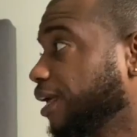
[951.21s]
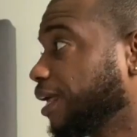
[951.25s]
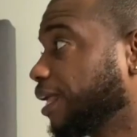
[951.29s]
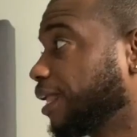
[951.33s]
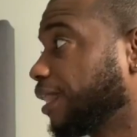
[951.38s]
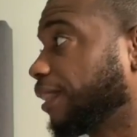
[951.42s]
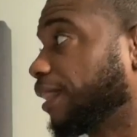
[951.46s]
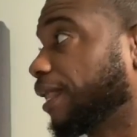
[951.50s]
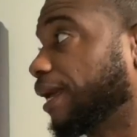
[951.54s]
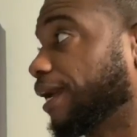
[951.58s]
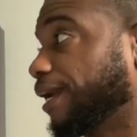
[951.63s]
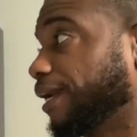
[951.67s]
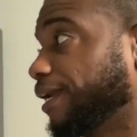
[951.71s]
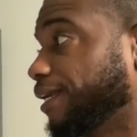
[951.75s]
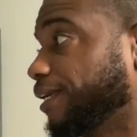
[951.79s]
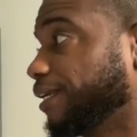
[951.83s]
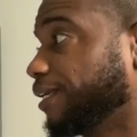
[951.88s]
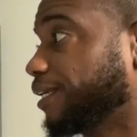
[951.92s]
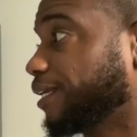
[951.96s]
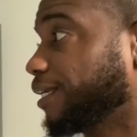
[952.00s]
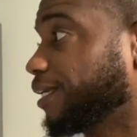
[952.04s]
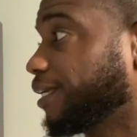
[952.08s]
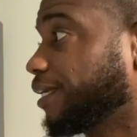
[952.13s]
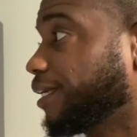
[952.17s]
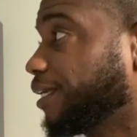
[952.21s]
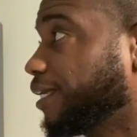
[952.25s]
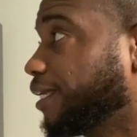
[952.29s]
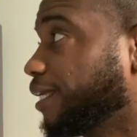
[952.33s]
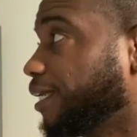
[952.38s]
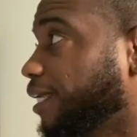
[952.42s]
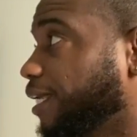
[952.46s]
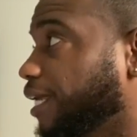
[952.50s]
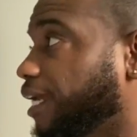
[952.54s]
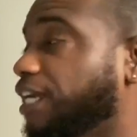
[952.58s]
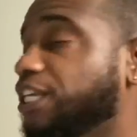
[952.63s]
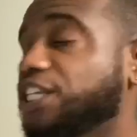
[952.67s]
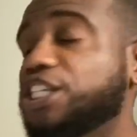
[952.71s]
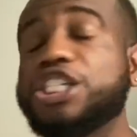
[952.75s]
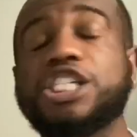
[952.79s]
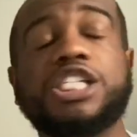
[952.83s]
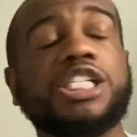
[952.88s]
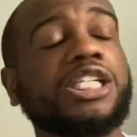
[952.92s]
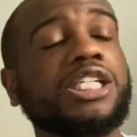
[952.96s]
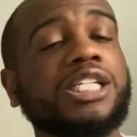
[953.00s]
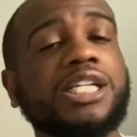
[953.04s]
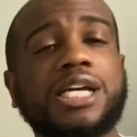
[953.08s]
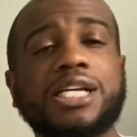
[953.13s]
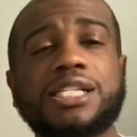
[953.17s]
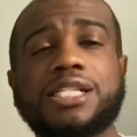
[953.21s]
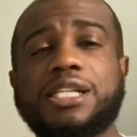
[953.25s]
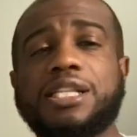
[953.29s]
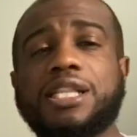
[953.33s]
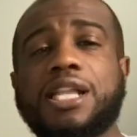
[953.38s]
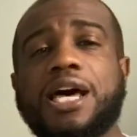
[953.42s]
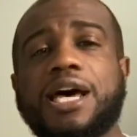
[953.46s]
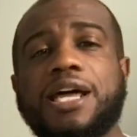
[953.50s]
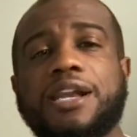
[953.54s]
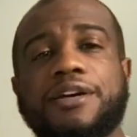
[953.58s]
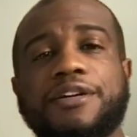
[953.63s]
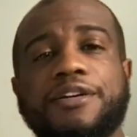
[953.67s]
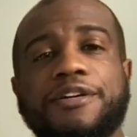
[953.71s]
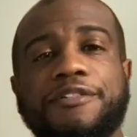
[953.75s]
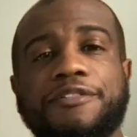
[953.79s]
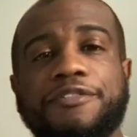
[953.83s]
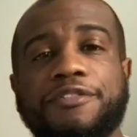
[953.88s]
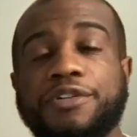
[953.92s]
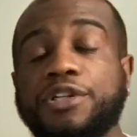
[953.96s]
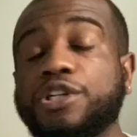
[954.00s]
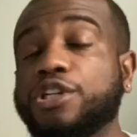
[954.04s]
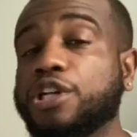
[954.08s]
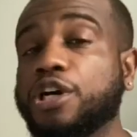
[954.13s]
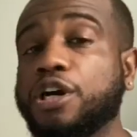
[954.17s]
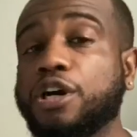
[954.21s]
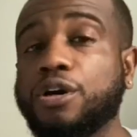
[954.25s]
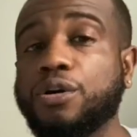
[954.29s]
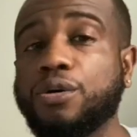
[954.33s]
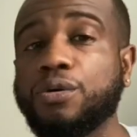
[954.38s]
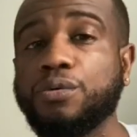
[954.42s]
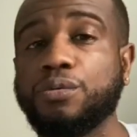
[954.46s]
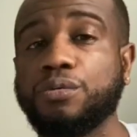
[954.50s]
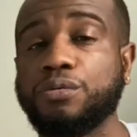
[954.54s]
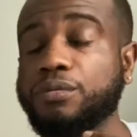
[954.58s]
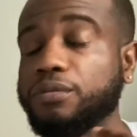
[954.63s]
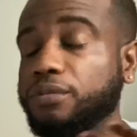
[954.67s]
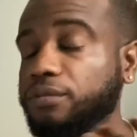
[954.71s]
Like, and she does a lot of, you know,